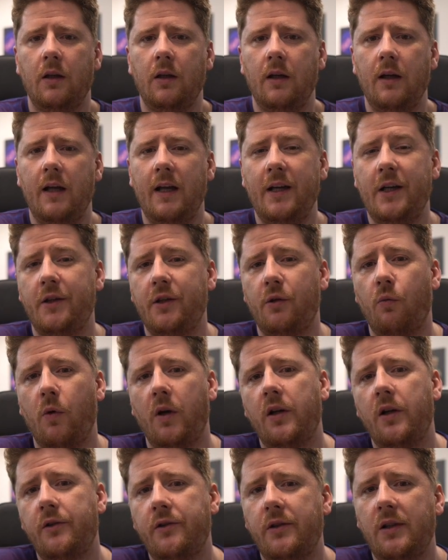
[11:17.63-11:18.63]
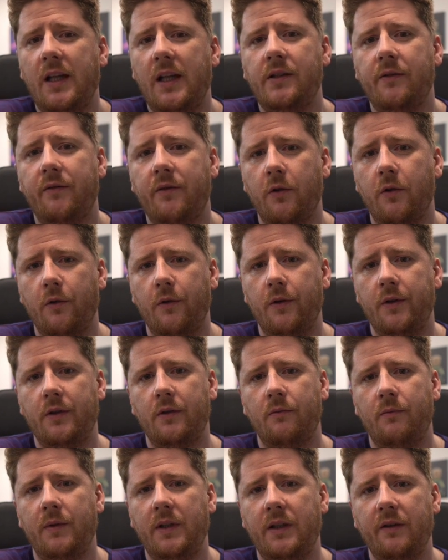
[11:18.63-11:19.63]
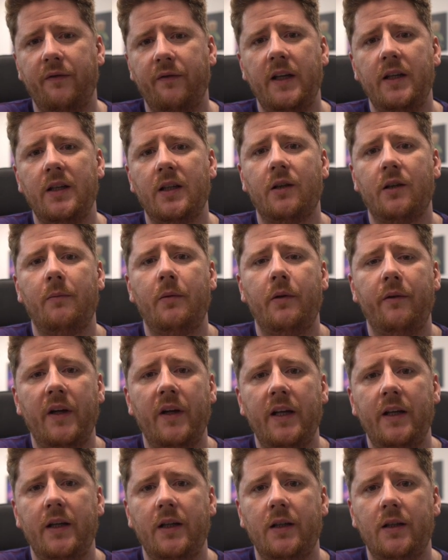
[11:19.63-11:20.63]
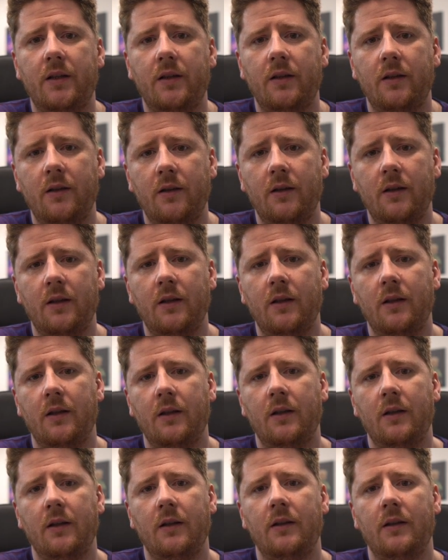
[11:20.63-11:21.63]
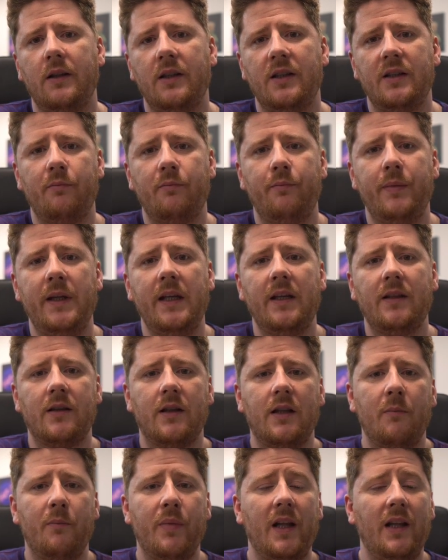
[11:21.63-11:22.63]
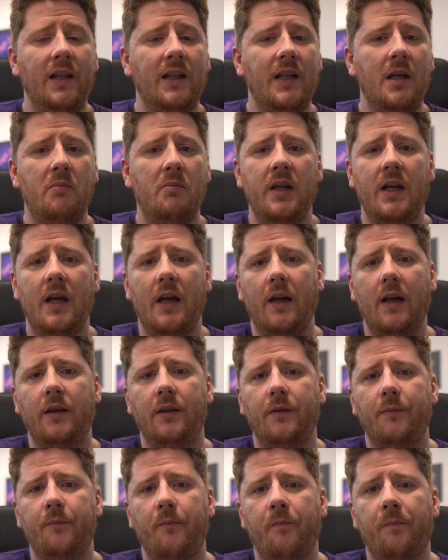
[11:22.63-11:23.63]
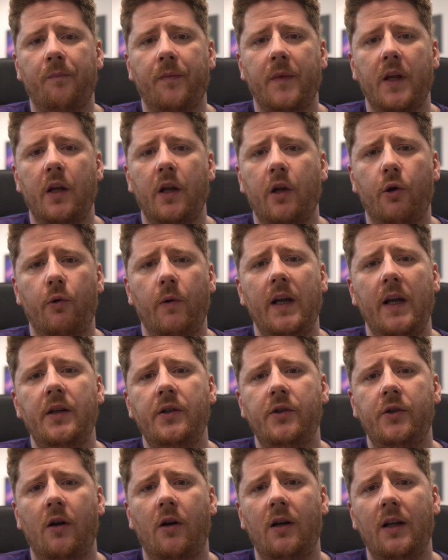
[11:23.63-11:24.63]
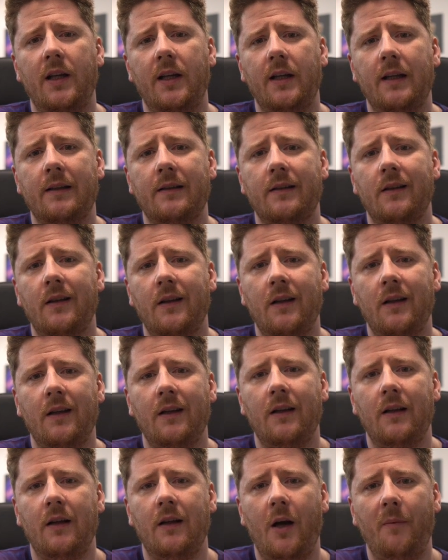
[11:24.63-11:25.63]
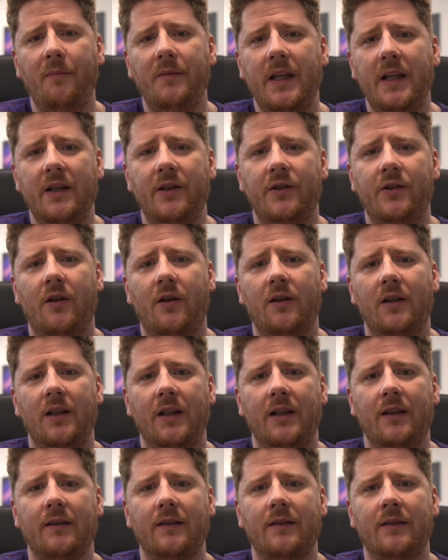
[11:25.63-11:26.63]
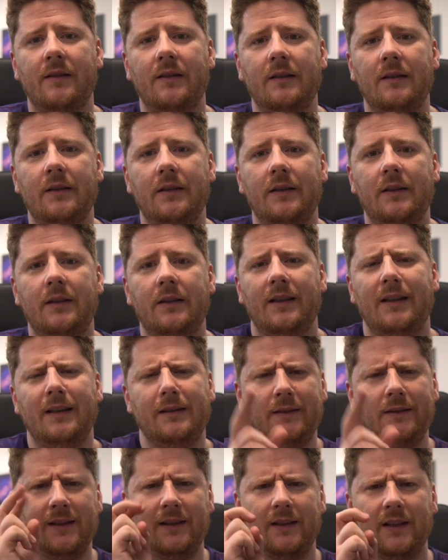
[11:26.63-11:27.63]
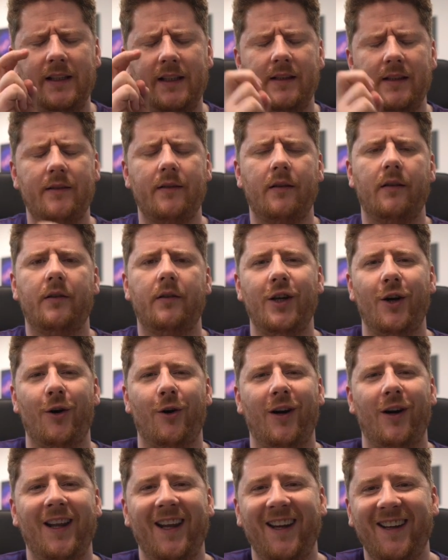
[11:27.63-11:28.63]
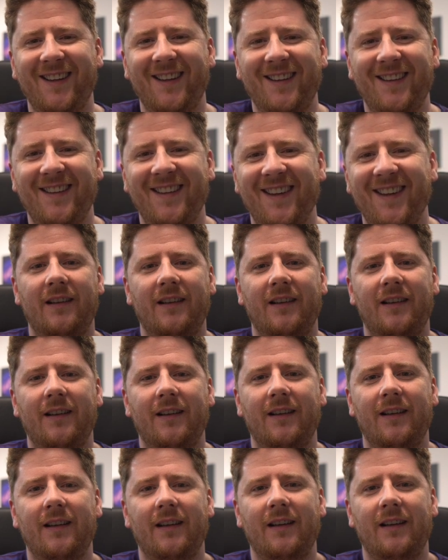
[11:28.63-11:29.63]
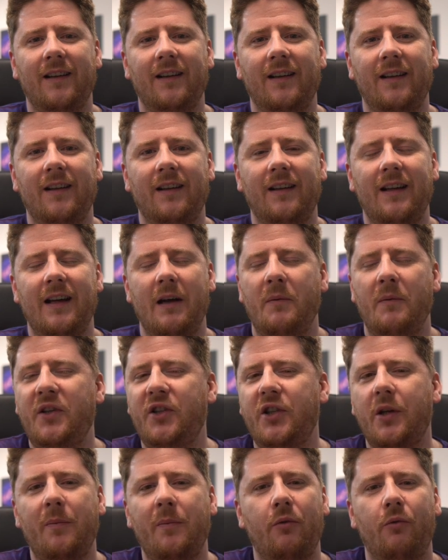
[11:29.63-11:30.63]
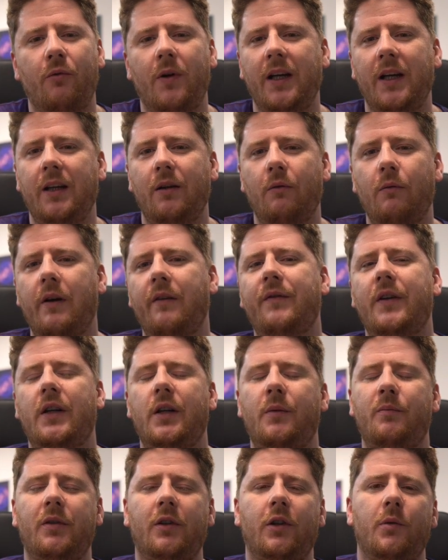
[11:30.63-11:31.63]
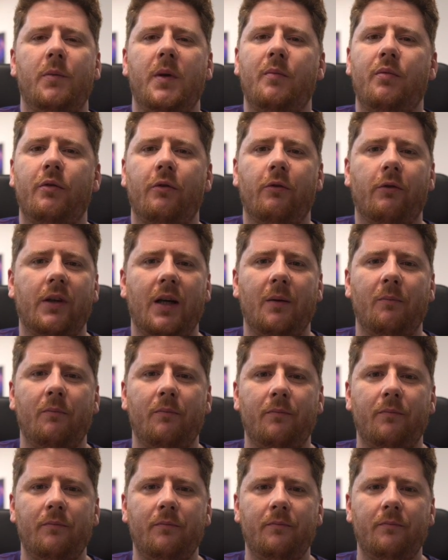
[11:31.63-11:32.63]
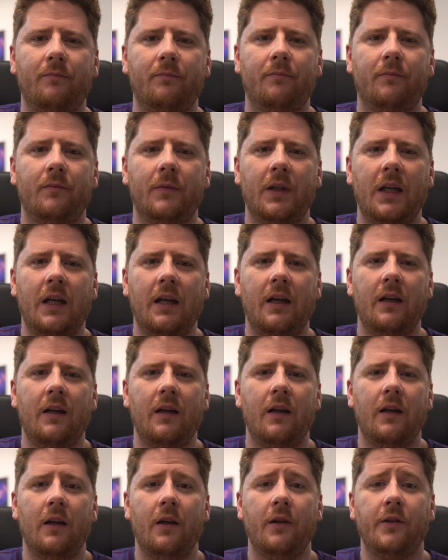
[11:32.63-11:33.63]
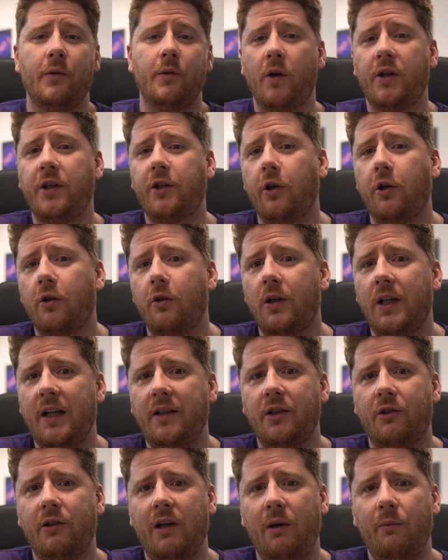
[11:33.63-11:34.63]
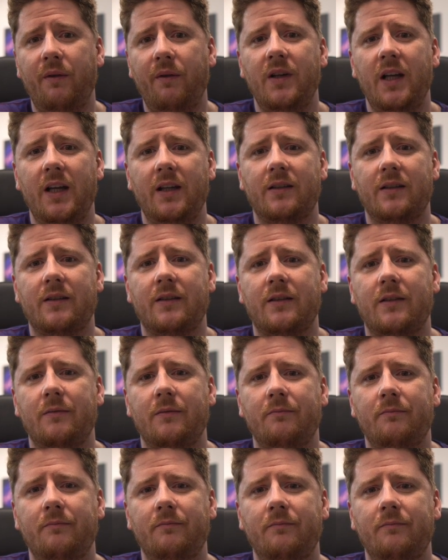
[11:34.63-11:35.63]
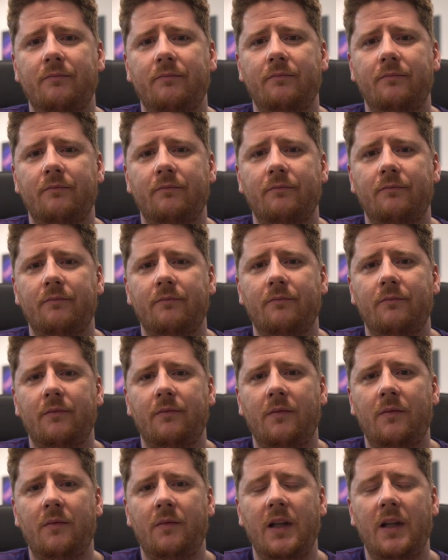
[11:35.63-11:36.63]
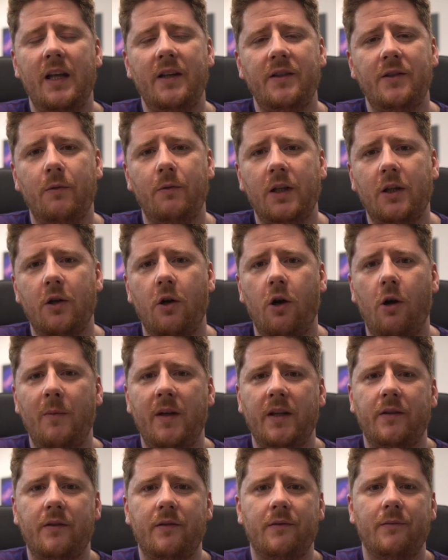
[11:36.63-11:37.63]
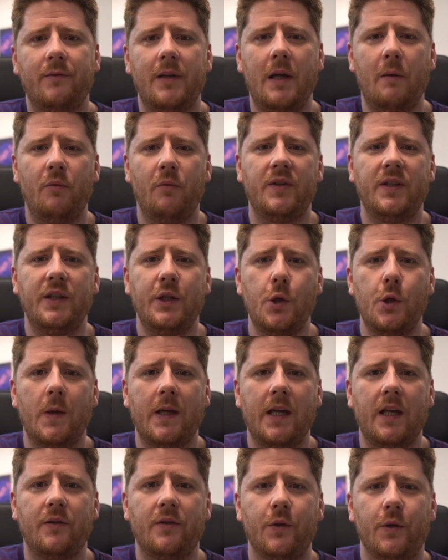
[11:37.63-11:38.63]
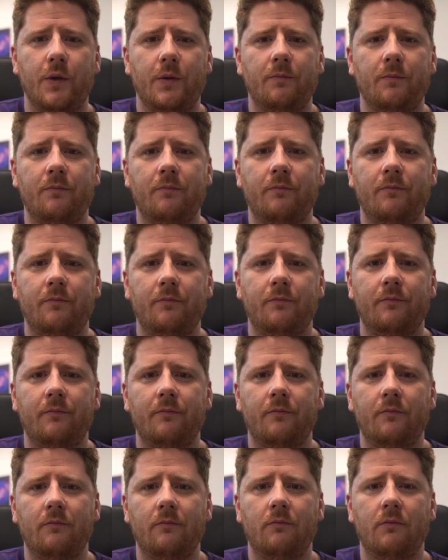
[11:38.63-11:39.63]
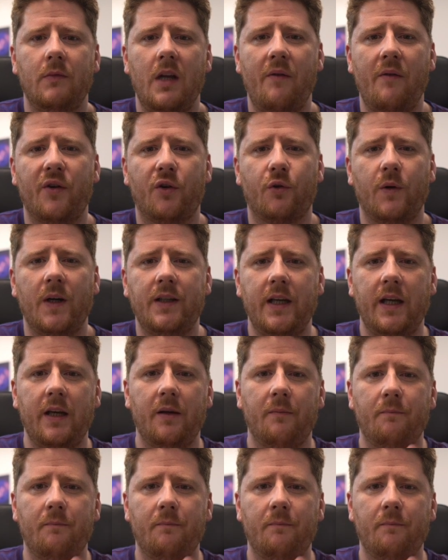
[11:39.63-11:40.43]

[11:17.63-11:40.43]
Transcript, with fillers: And under 100 lines of code, we defined a provider that speaks to the Bitly API, creates short links, updates short links, deletes short links, and we ship it right with our Pulumi program. So what are you going to integrate with next? Let us know in the comments, and we'll see you again soon. Have a great day.